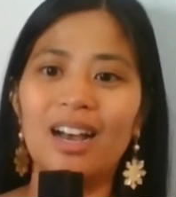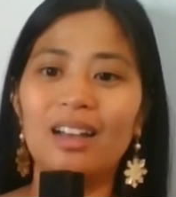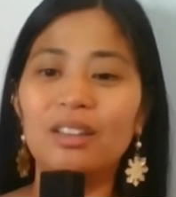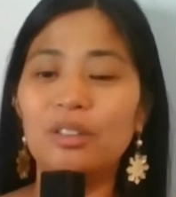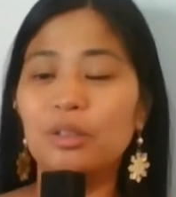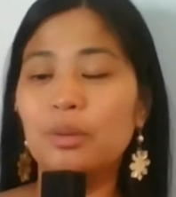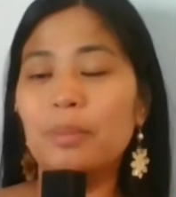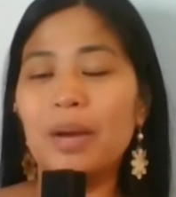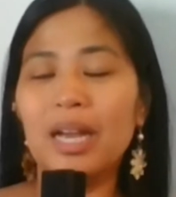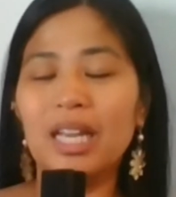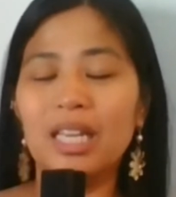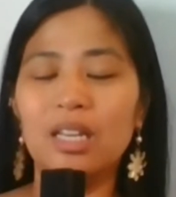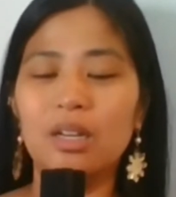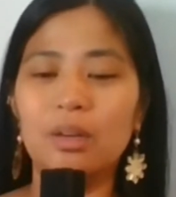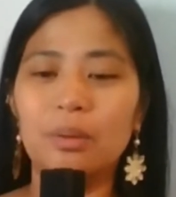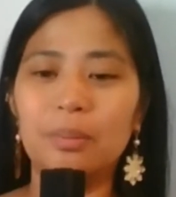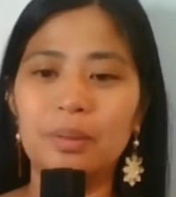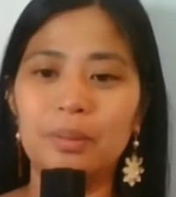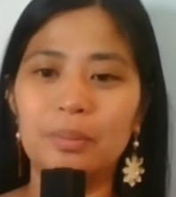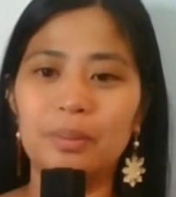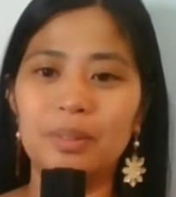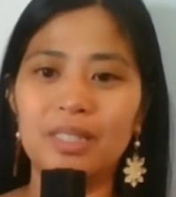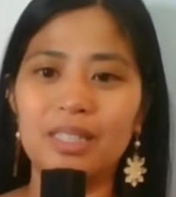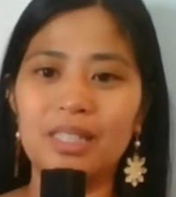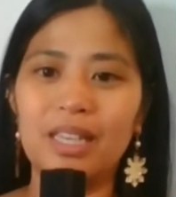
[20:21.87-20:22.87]
You might hear
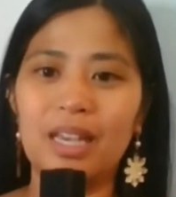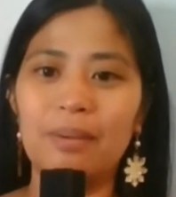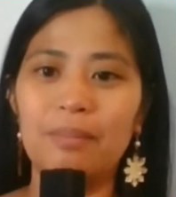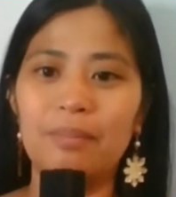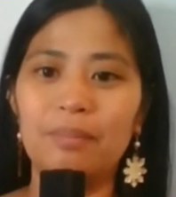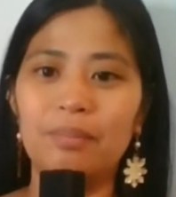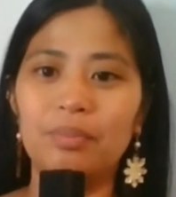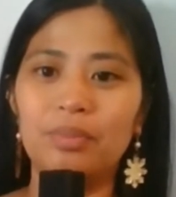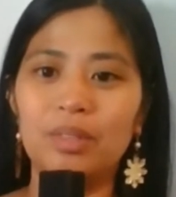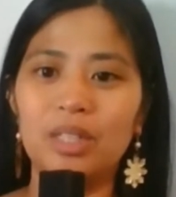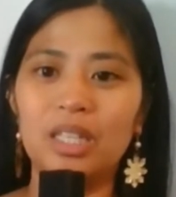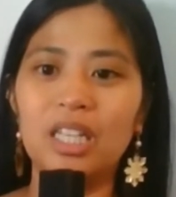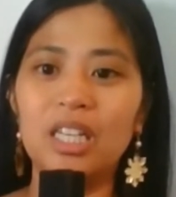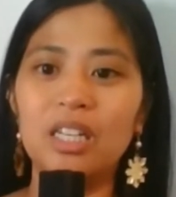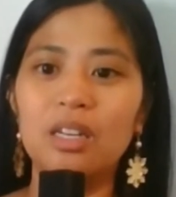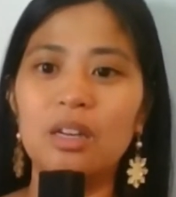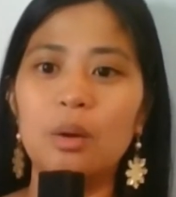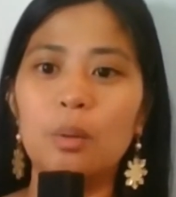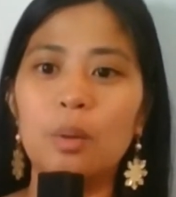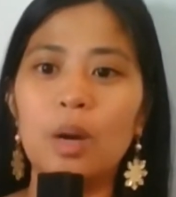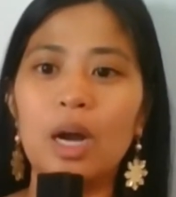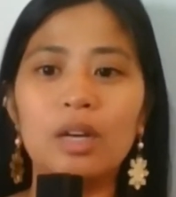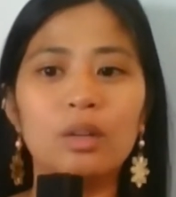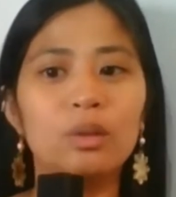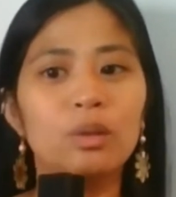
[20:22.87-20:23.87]
people say,
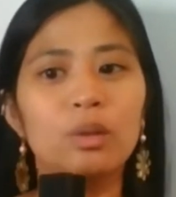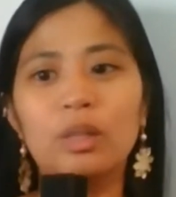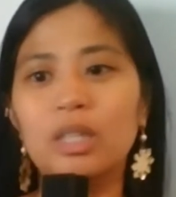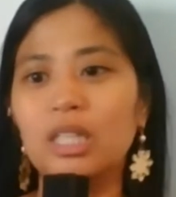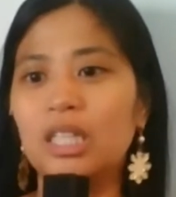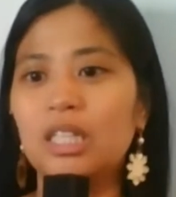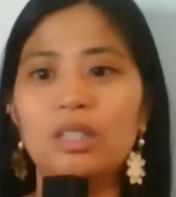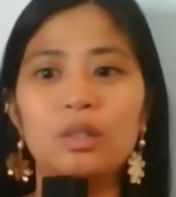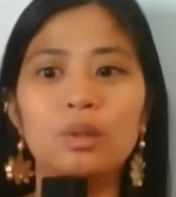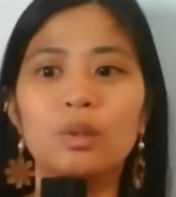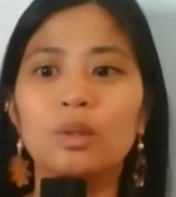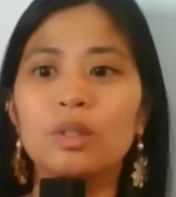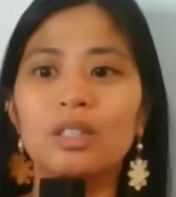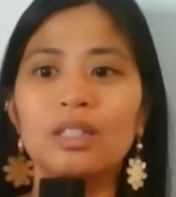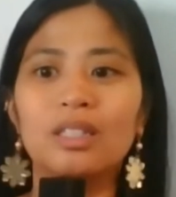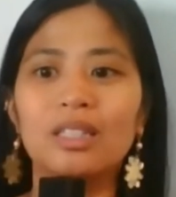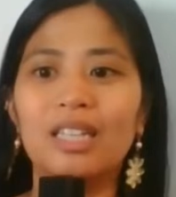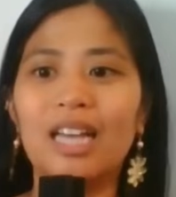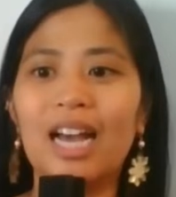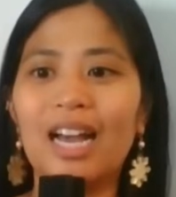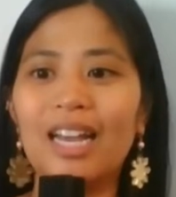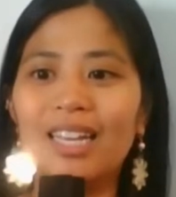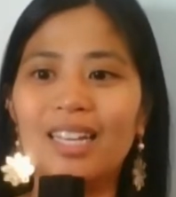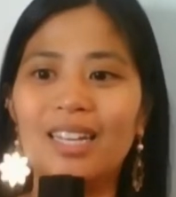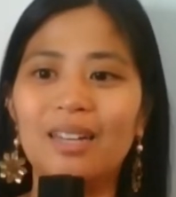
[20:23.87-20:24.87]
ginawa ko iyon
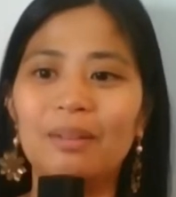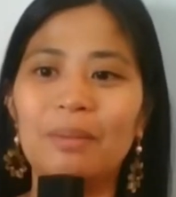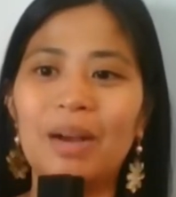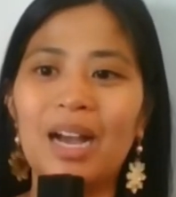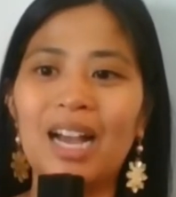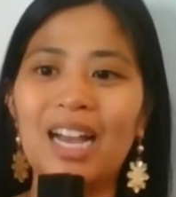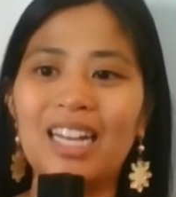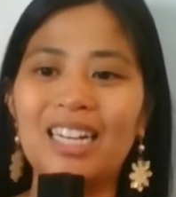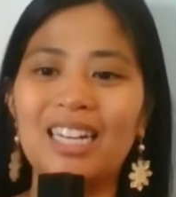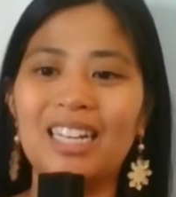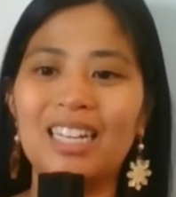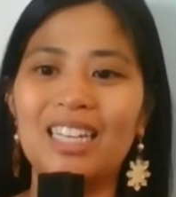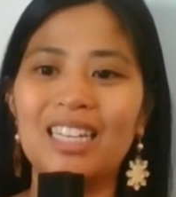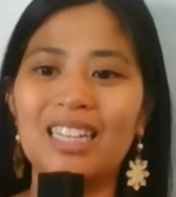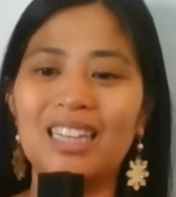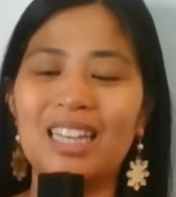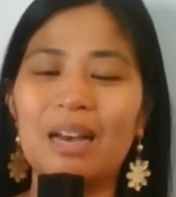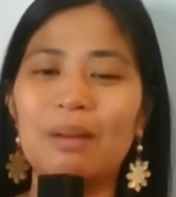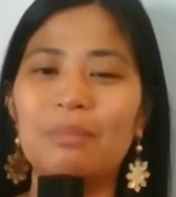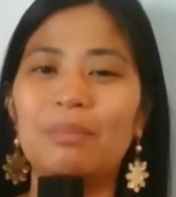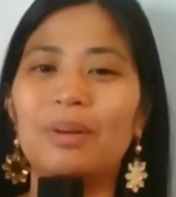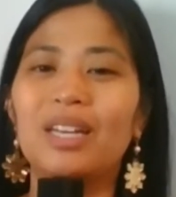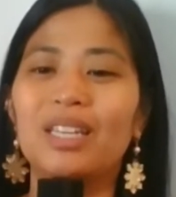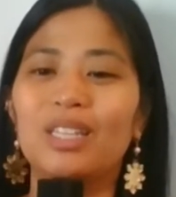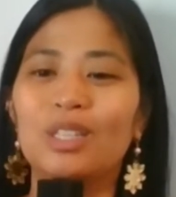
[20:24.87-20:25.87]
dahil mahal
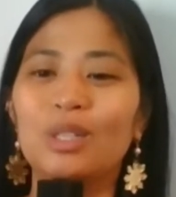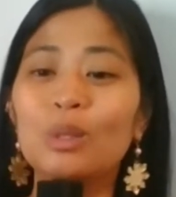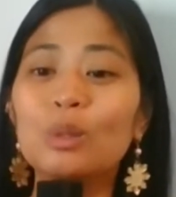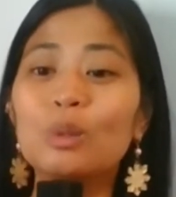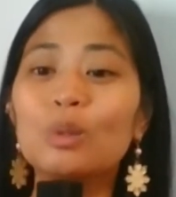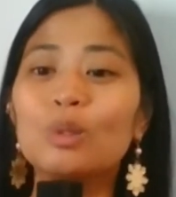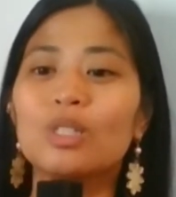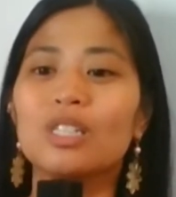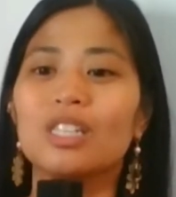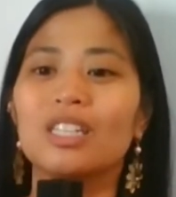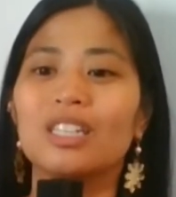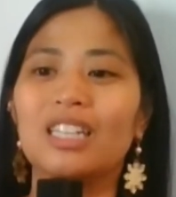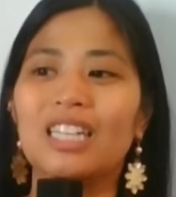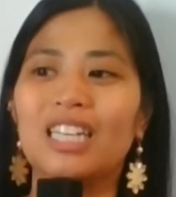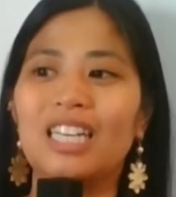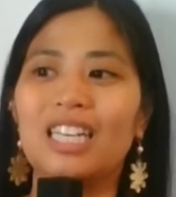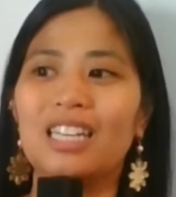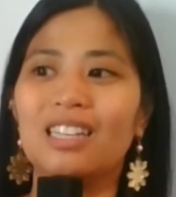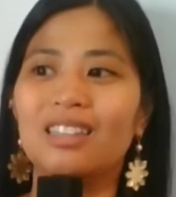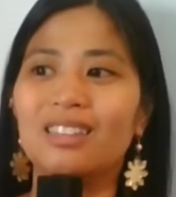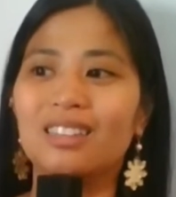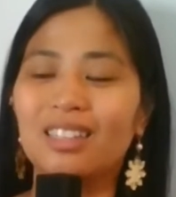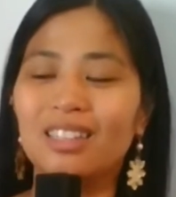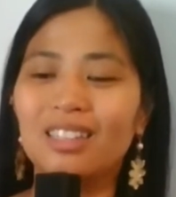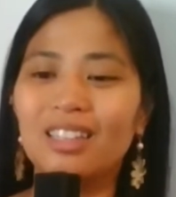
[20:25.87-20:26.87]
kita, but
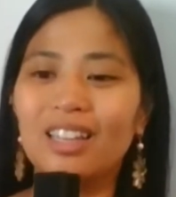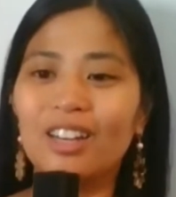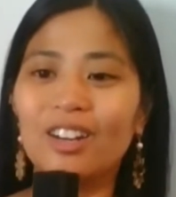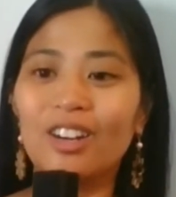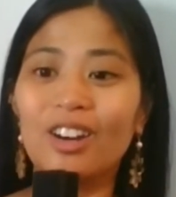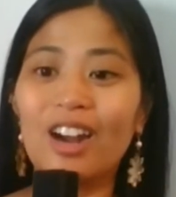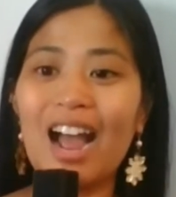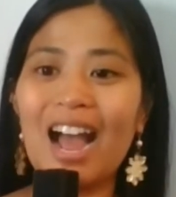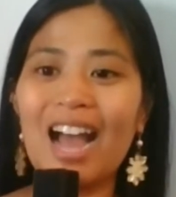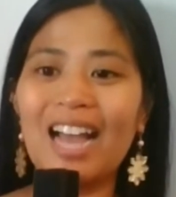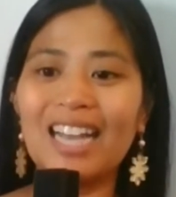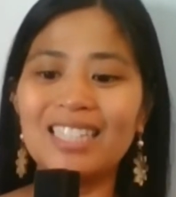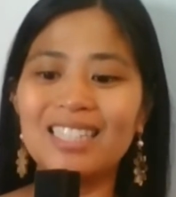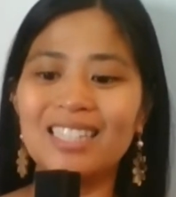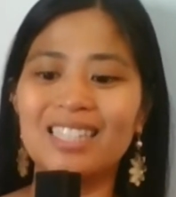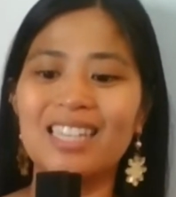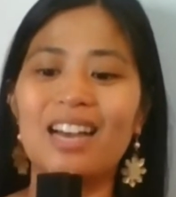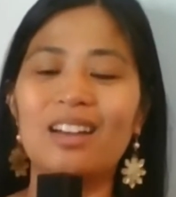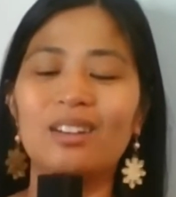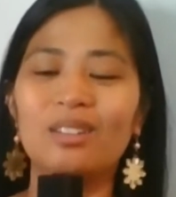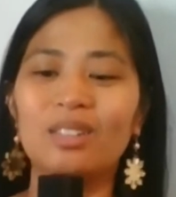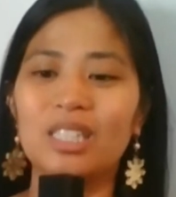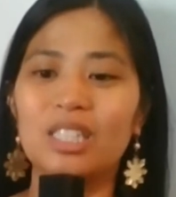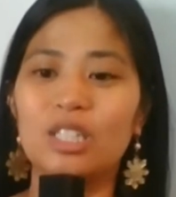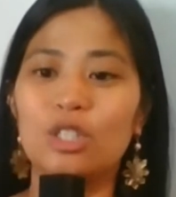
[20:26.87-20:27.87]
usually the letter I
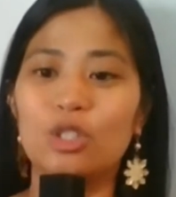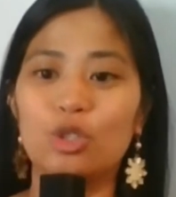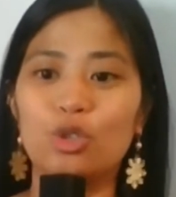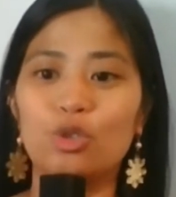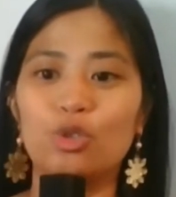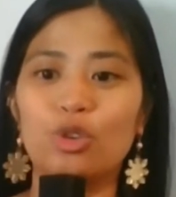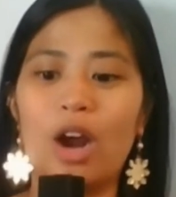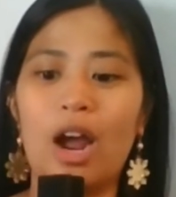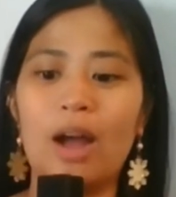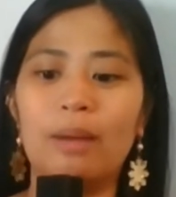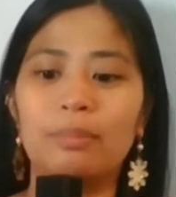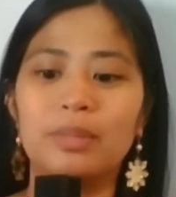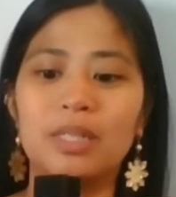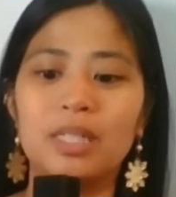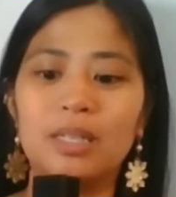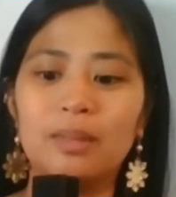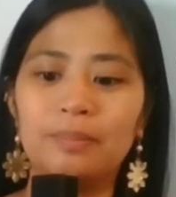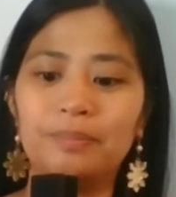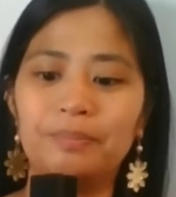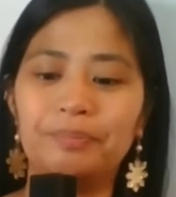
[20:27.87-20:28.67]
sound is dropped.